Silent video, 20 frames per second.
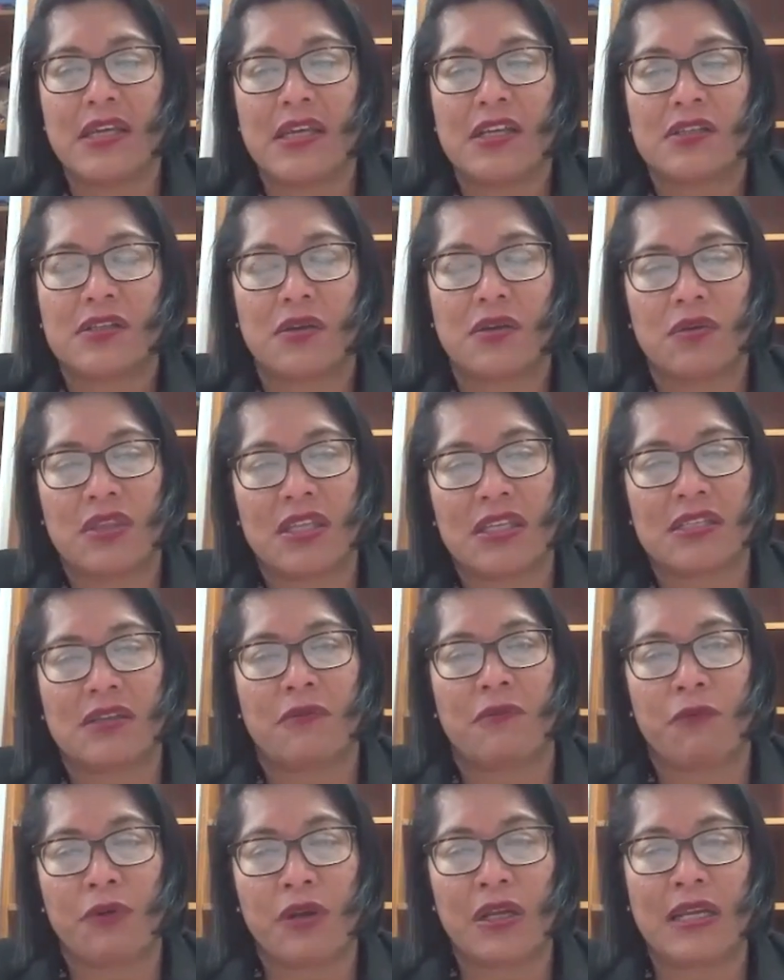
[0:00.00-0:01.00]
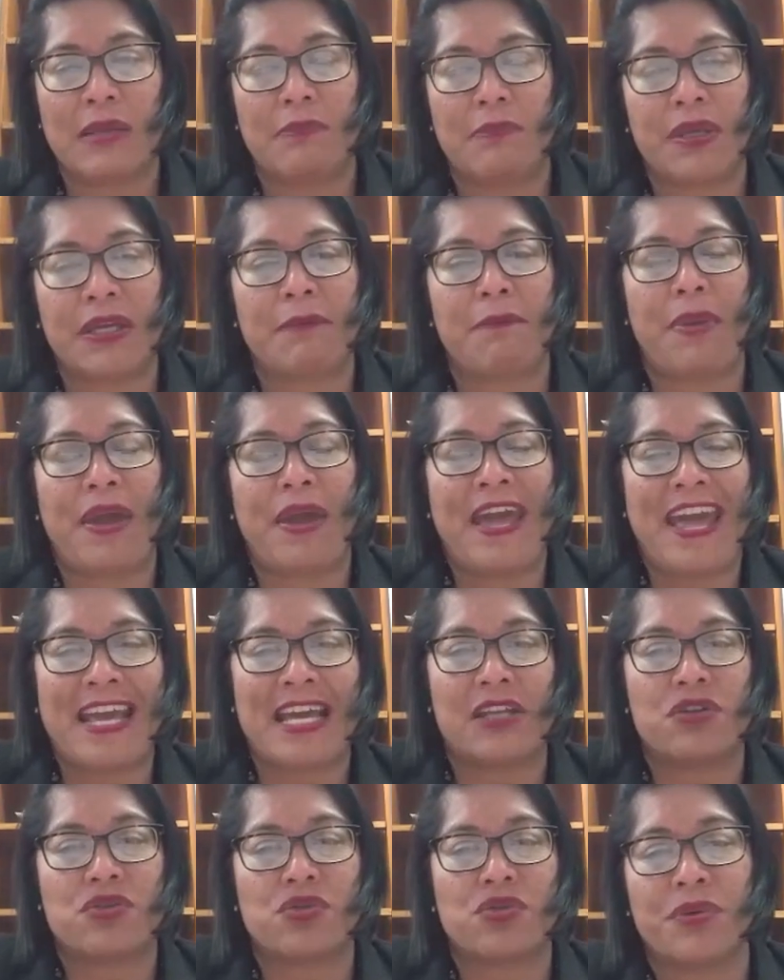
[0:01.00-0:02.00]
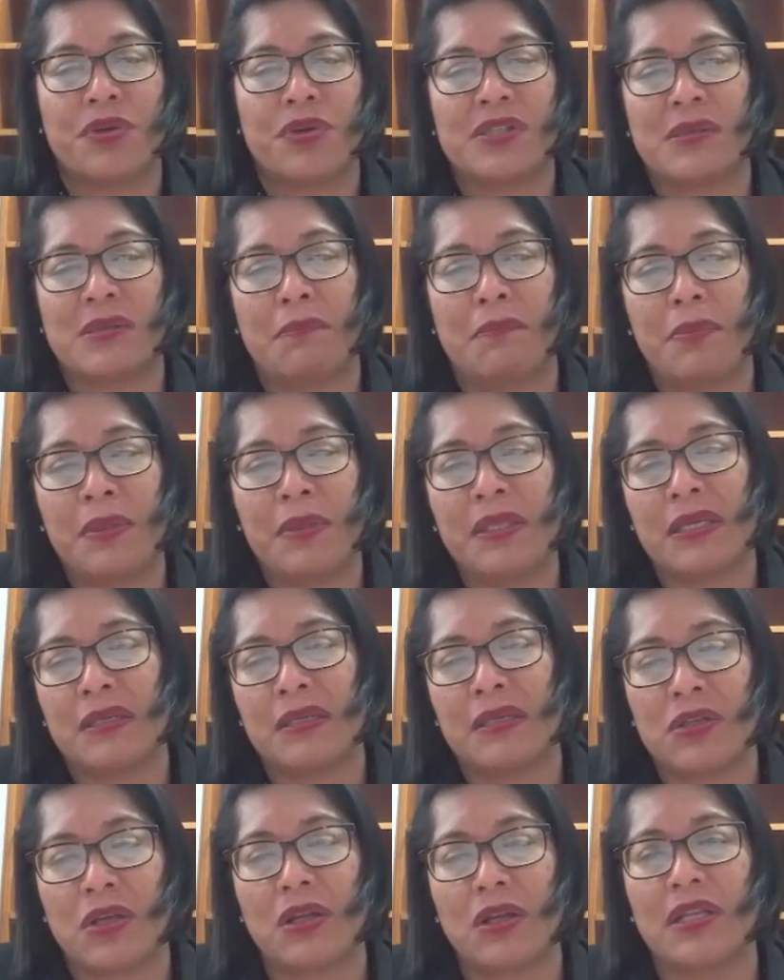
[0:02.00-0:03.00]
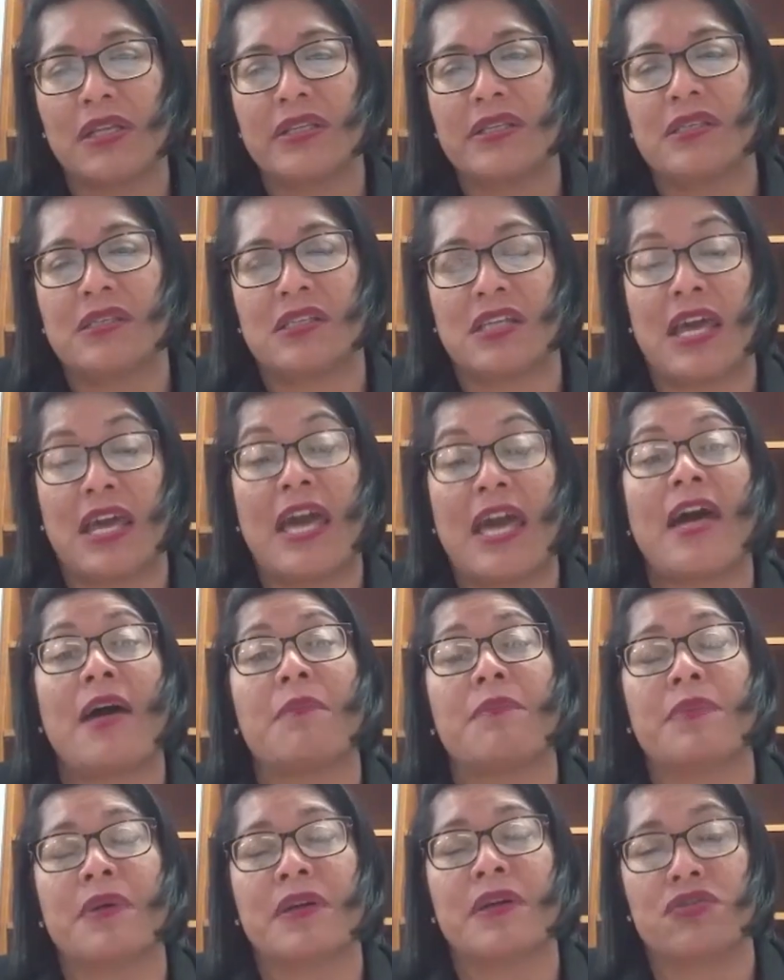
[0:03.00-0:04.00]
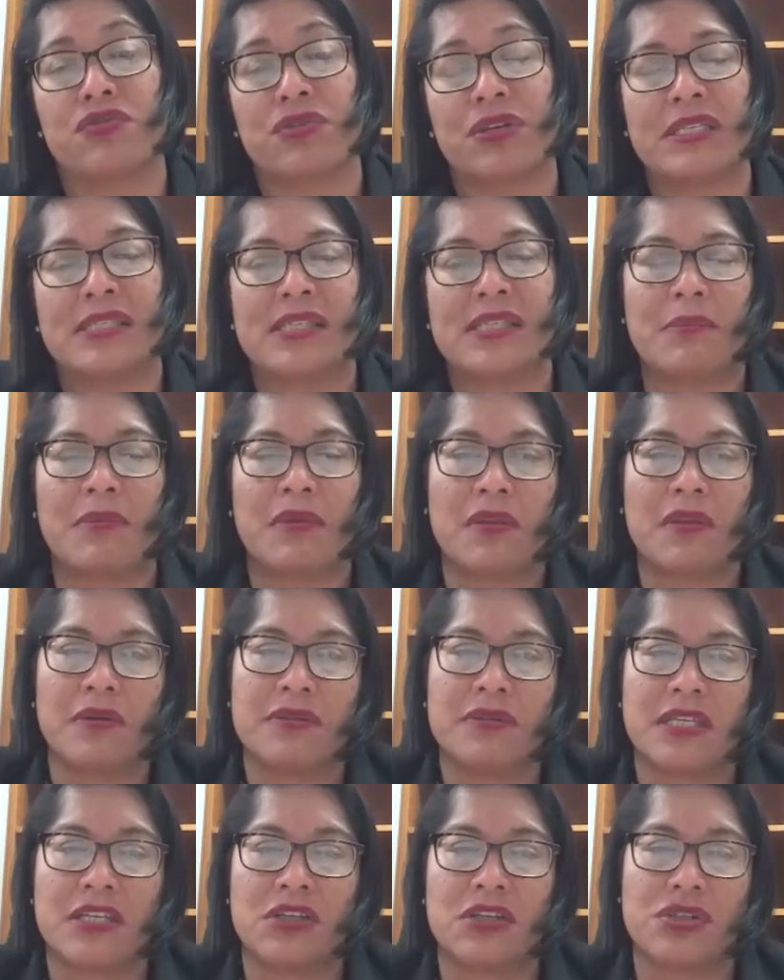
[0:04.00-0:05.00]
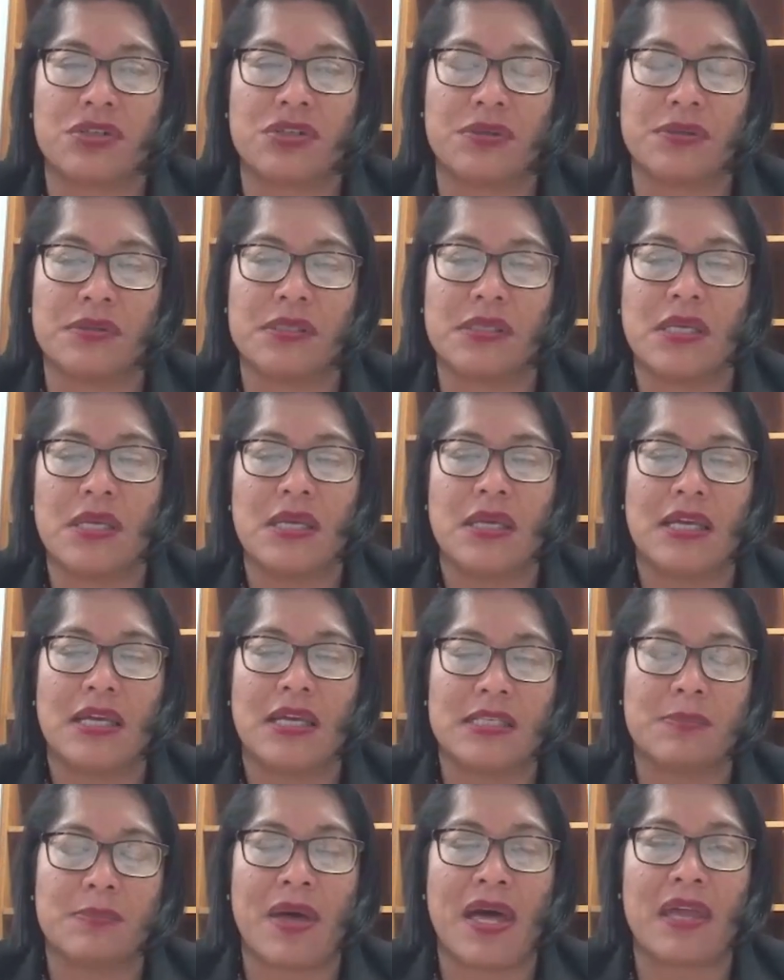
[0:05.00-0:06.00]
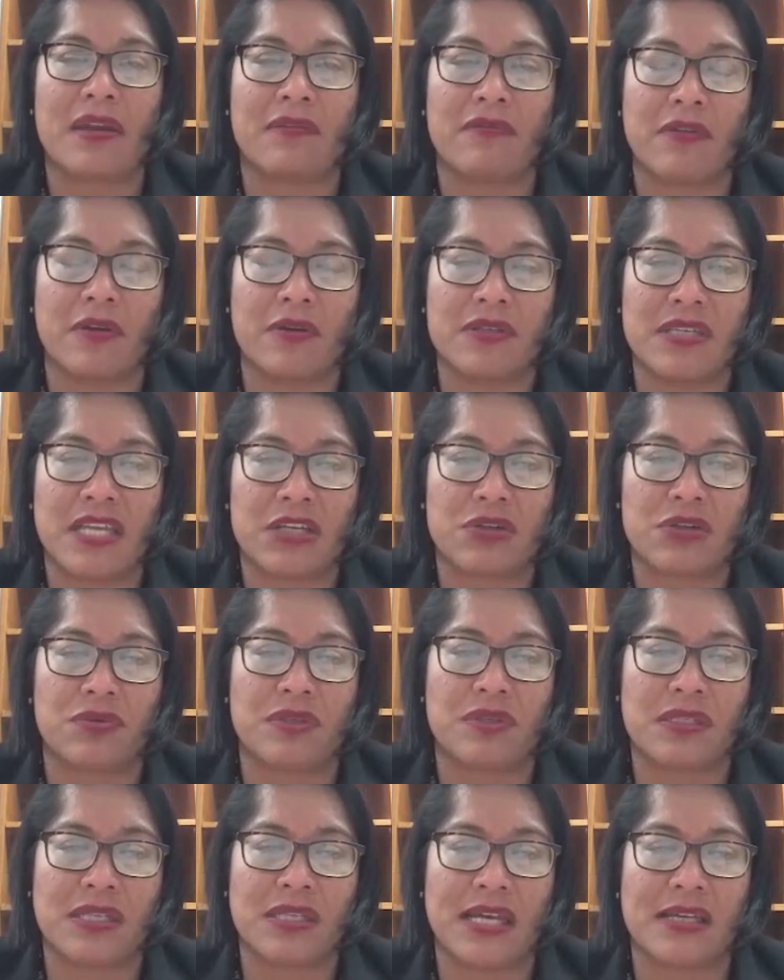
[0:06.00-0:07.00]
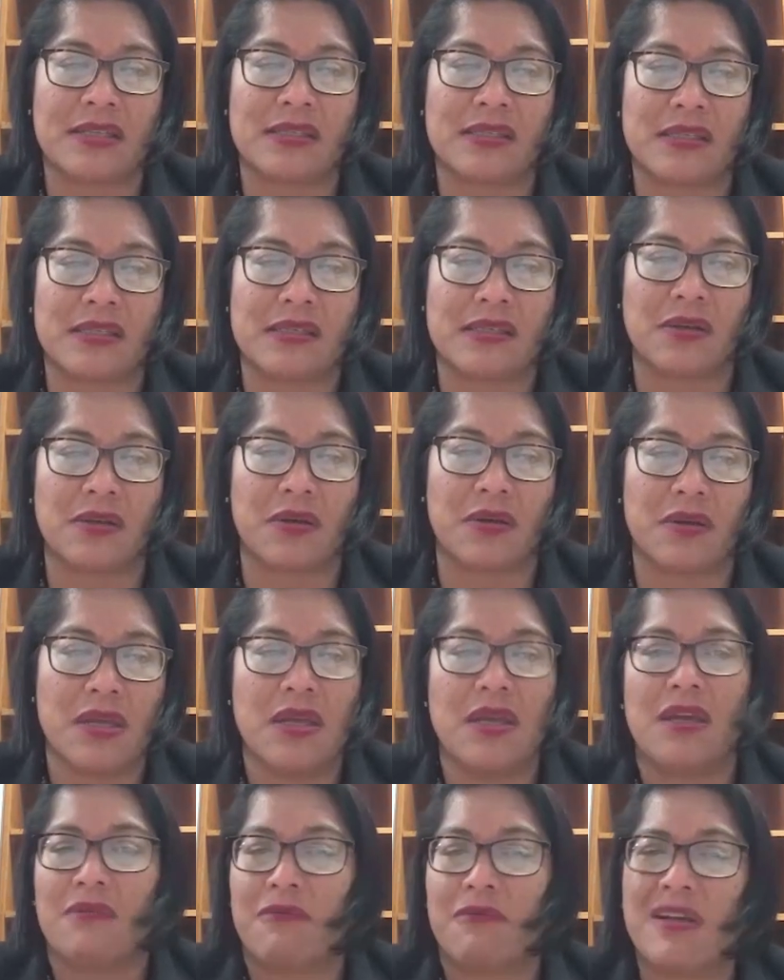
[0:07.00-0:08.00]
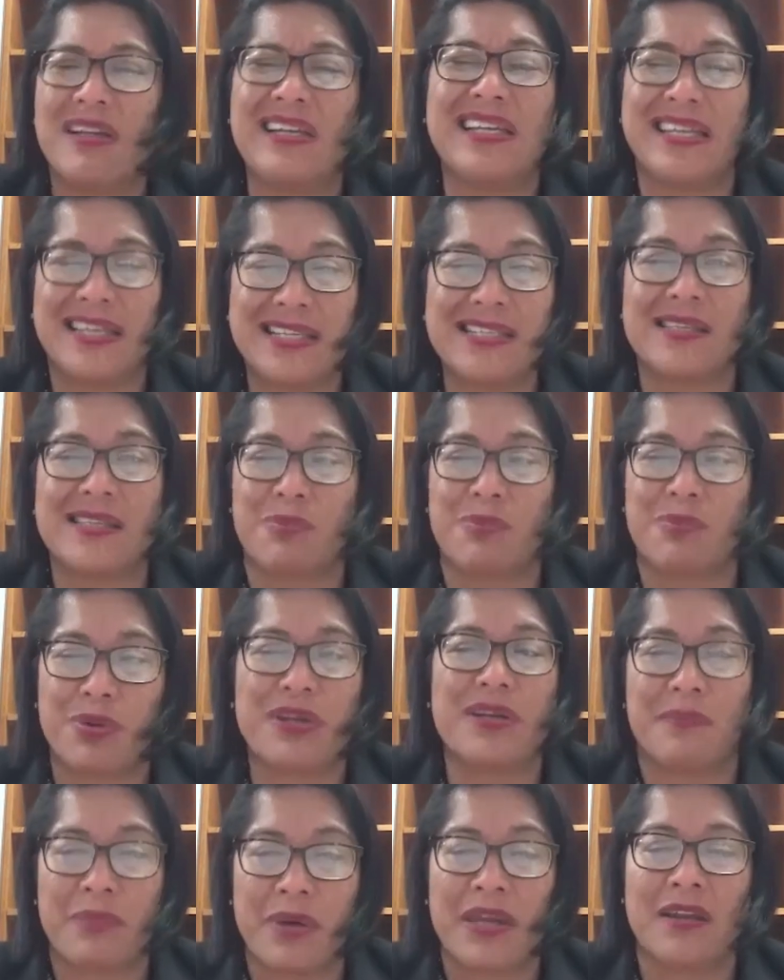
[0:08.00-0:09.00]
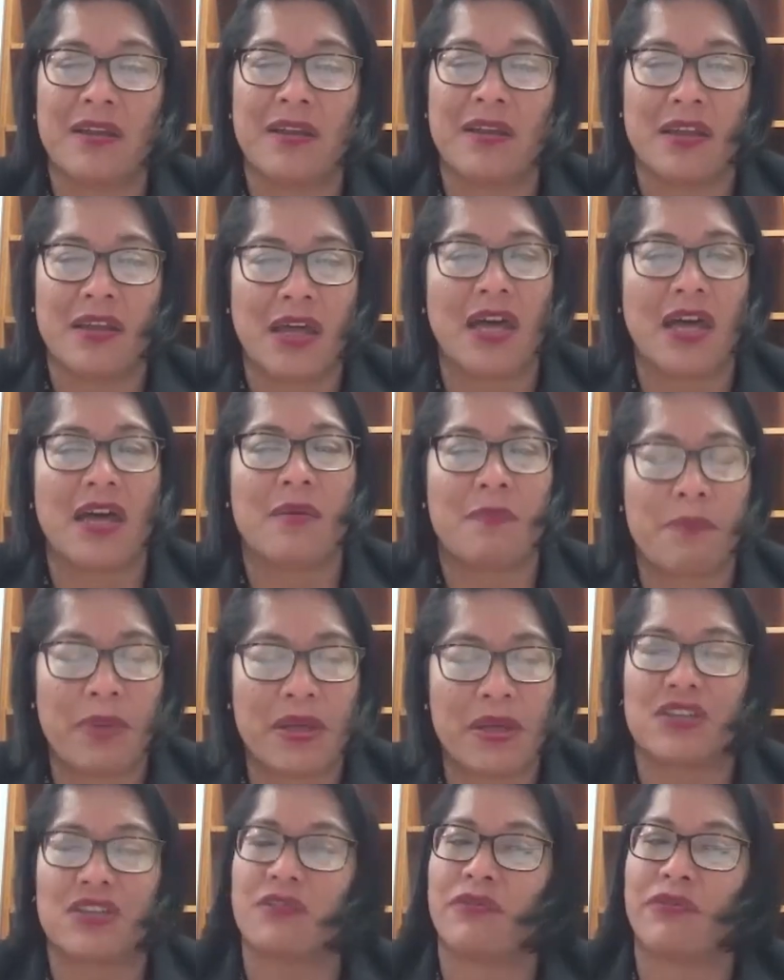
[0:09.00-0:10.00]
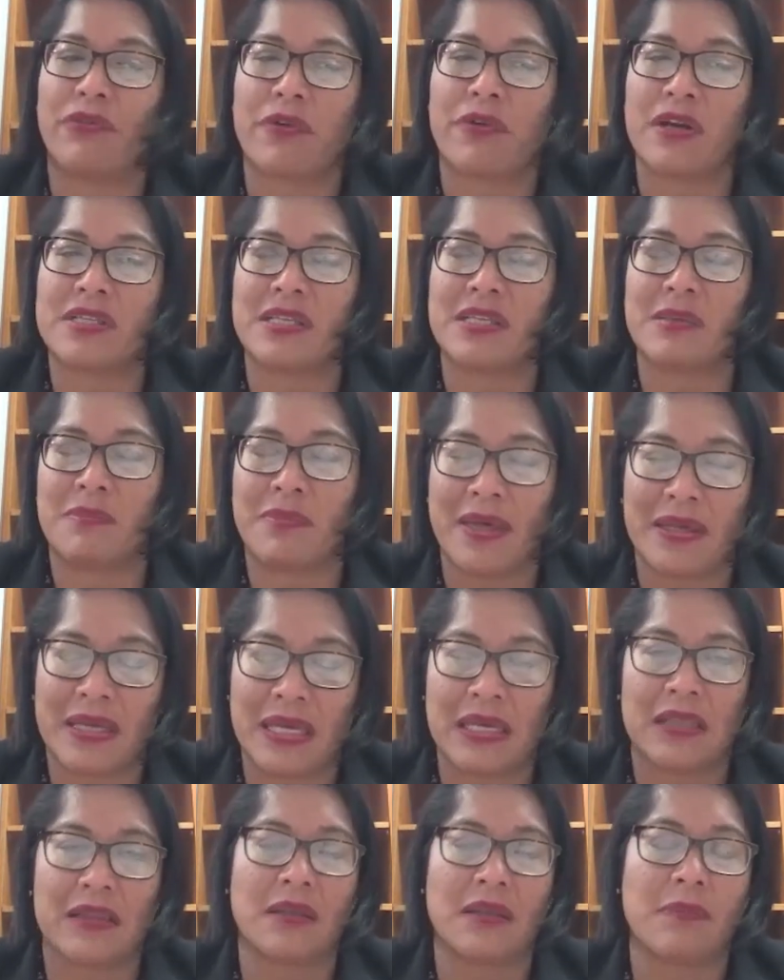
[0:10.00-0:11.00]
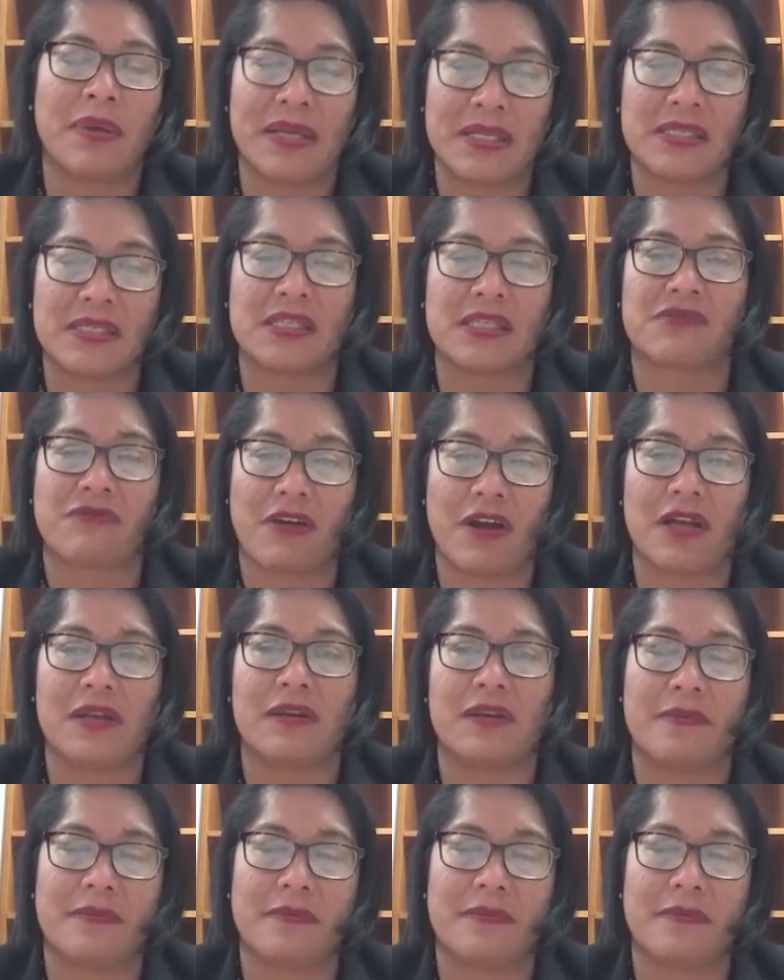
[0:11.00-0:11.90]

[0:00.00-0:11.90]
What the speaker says: So there's a really big package, almost $1 billion, to help address some of those issues as part of those natural disasters. So really is a bread and butter budget for us and about getting the basics right.